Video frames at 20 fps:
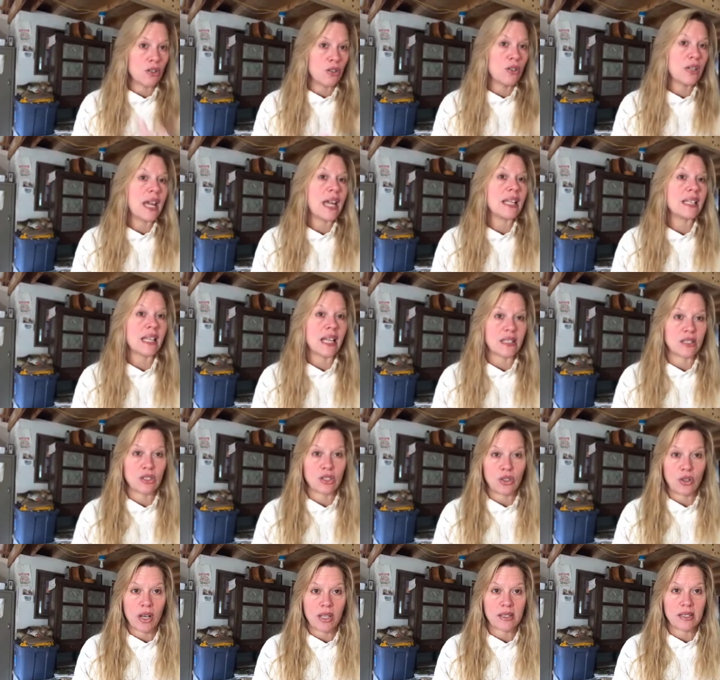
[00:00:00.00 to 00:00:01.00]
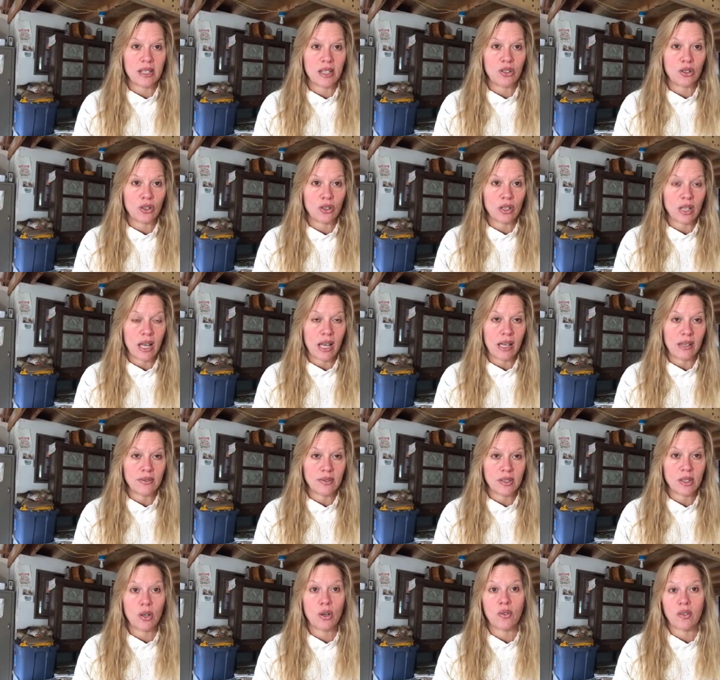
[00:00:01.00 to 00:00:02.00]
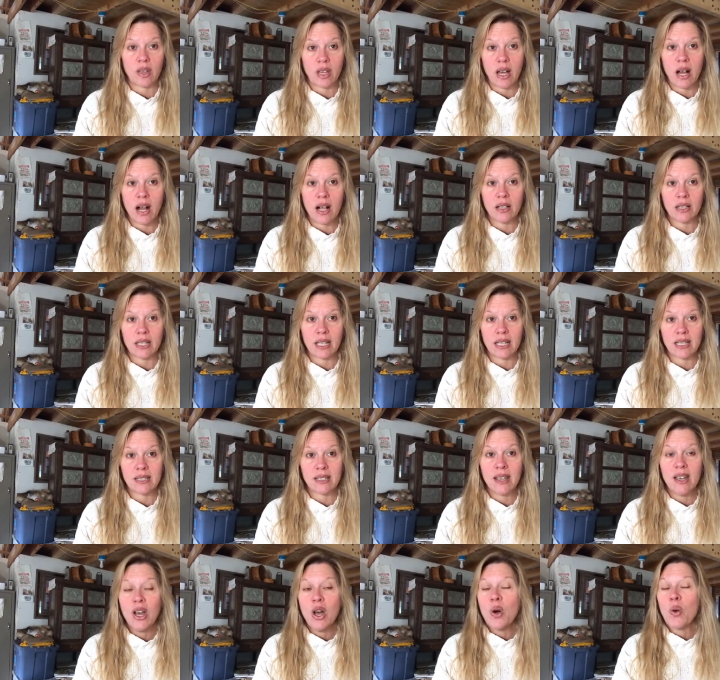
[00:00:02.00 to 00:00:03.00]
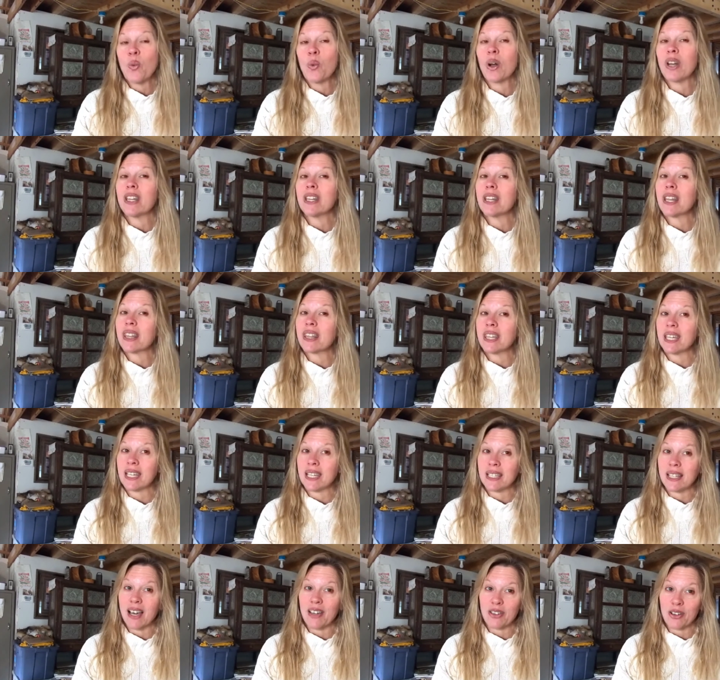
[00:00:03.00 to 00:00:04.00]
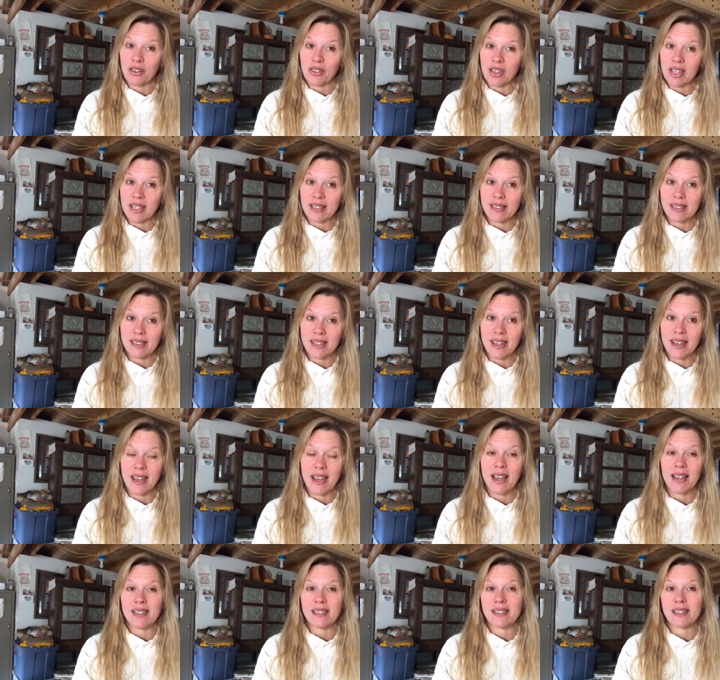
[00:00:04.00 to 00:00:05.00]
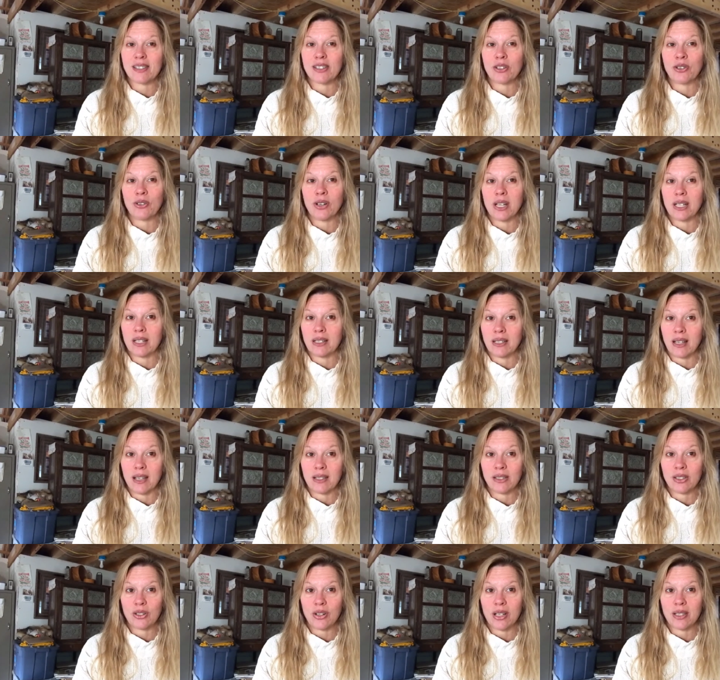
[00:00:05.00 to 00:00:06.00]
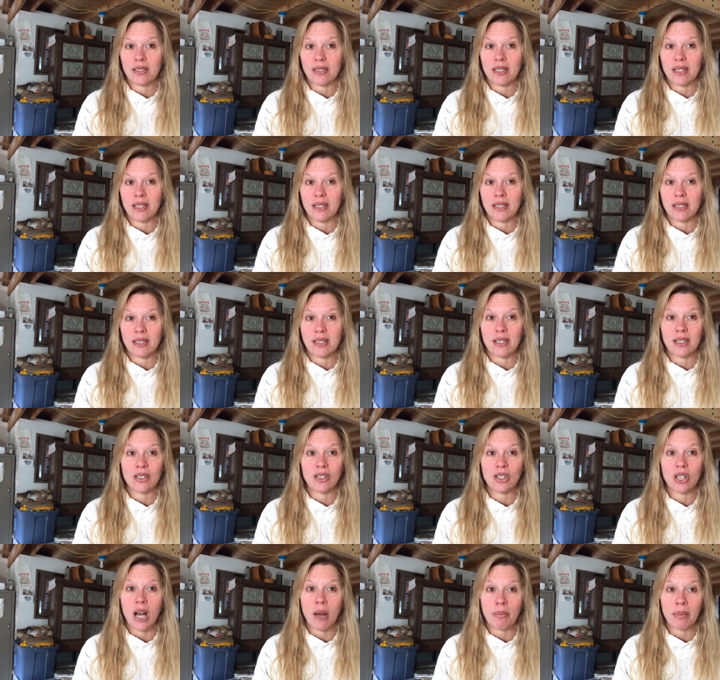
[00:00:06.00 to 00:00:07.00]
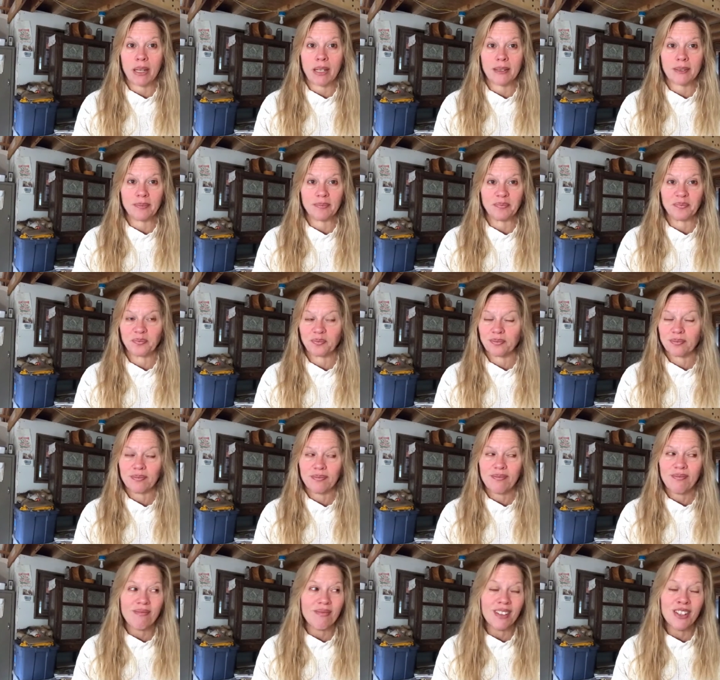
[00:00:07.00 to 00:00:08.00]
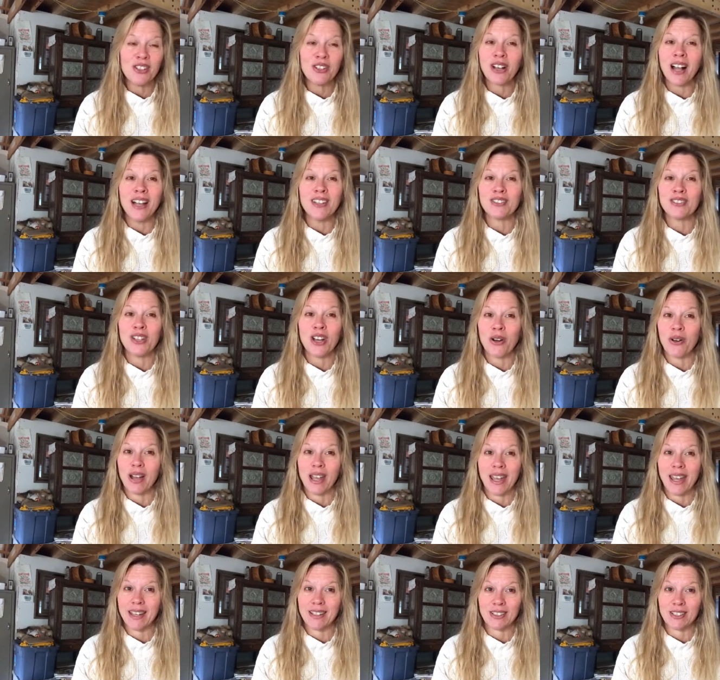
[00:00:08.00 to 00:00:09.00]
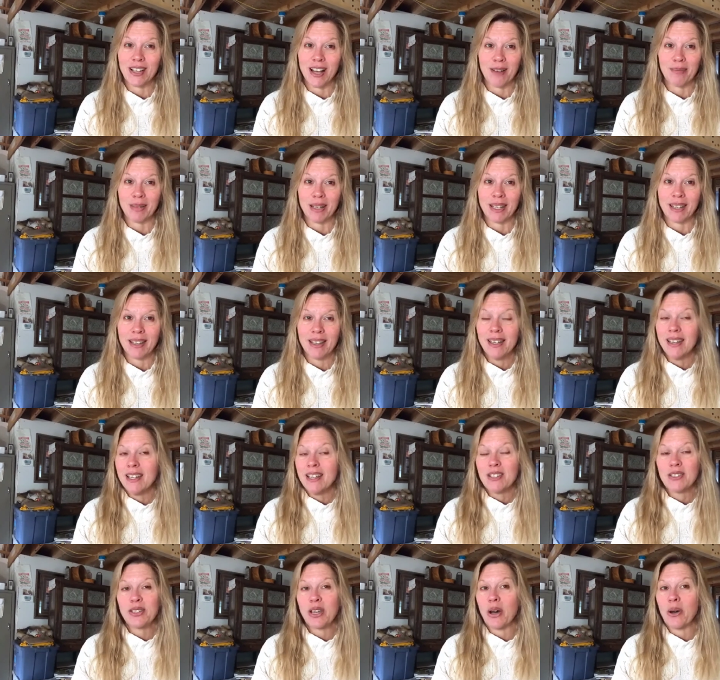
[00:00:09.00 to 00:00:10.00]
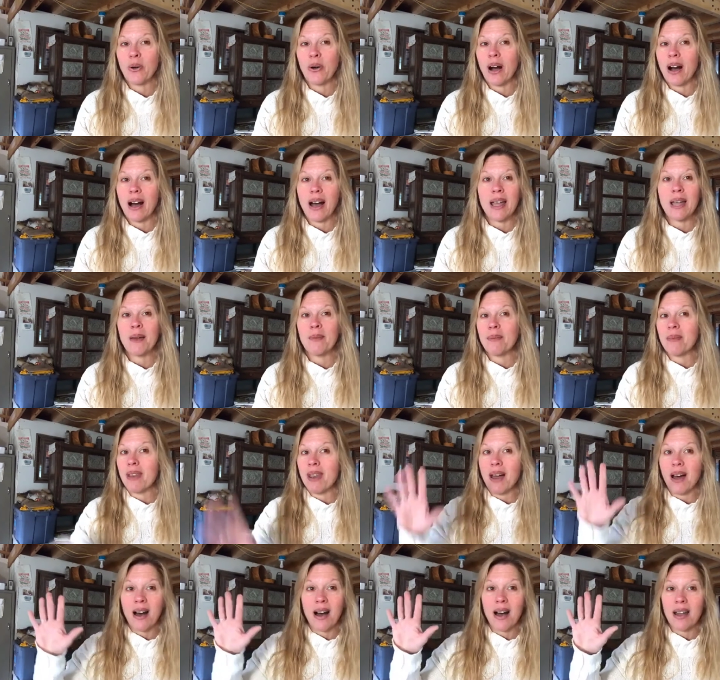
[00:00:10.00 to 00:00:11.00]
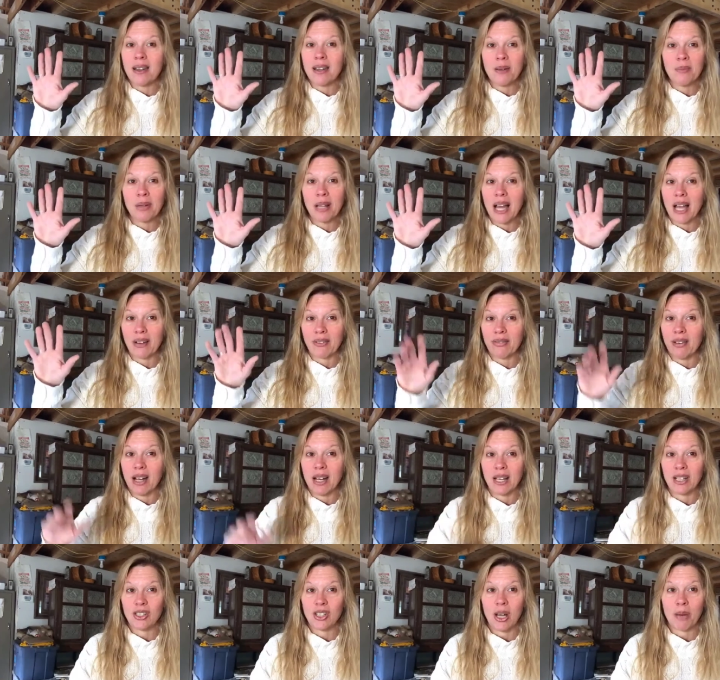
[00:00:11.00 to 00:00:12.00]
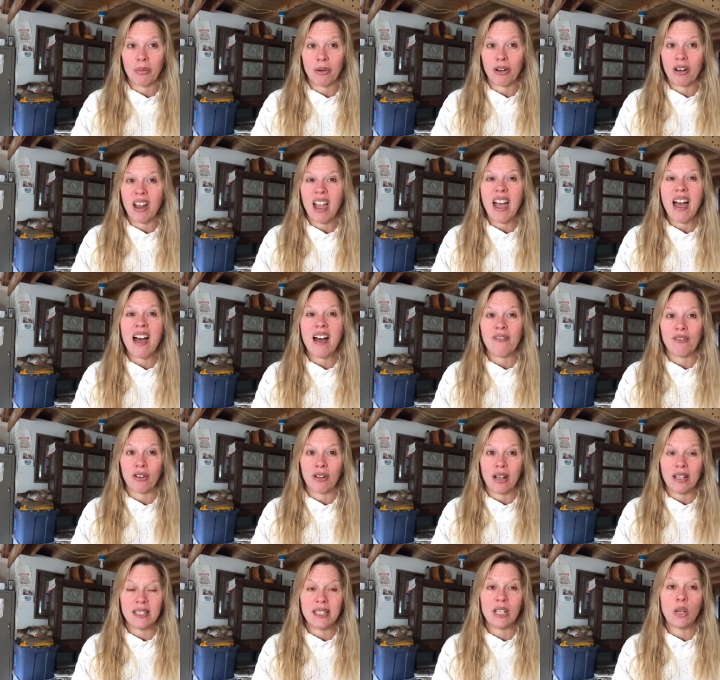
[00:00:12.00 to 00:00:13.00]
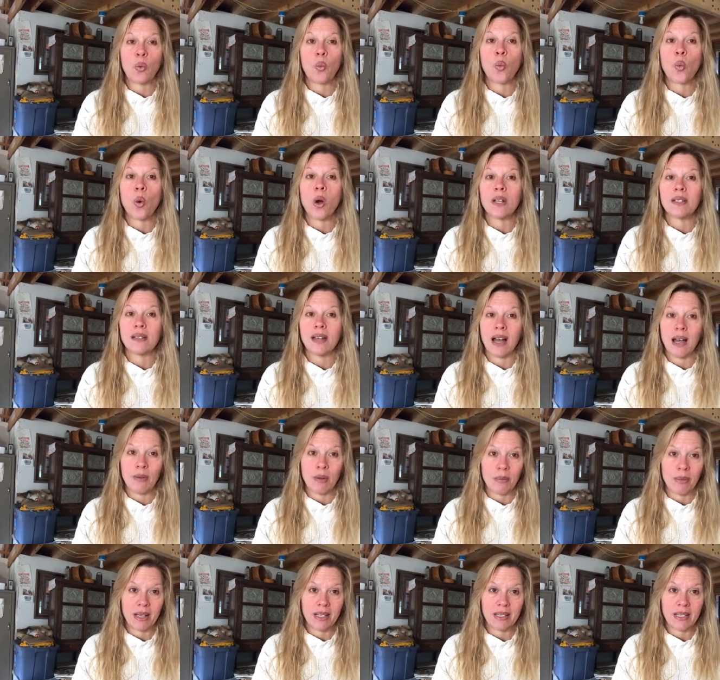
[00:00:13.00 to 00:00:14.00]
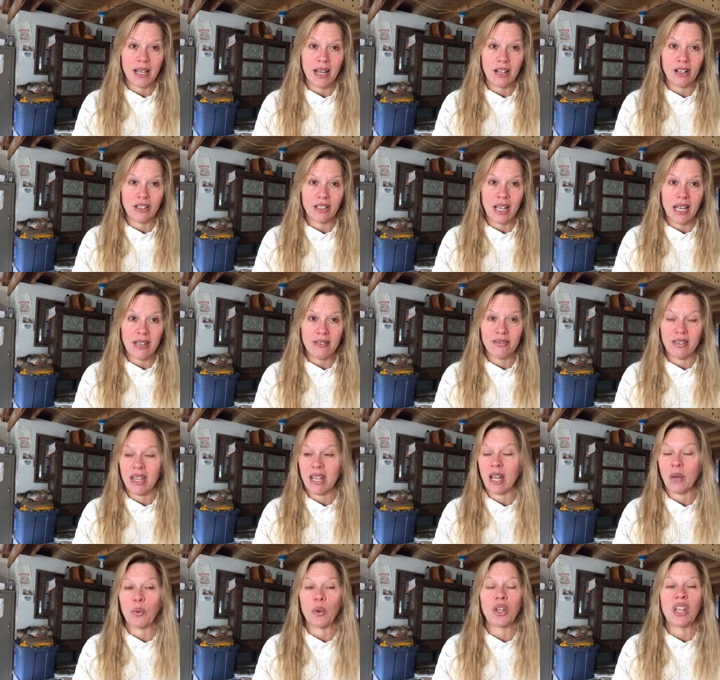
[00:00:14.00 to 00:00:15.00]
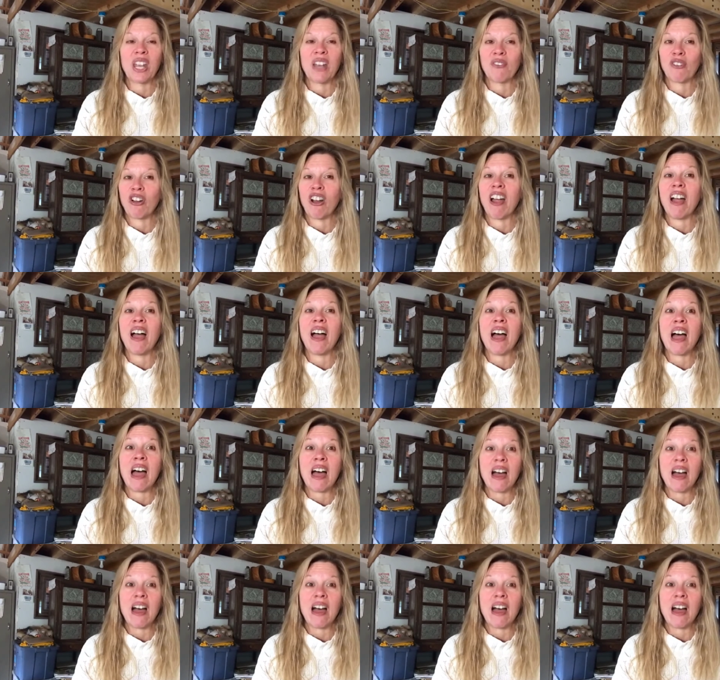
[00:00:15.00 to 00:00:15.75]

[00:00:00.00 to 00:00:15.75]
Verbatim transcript: create less stress in your lives over the holidays? One of the thing, other things that has created less stress is shopping. You guys know I hate shopping. So I am not a Black Friday shopper ever. I did it one time in my entire life and I will never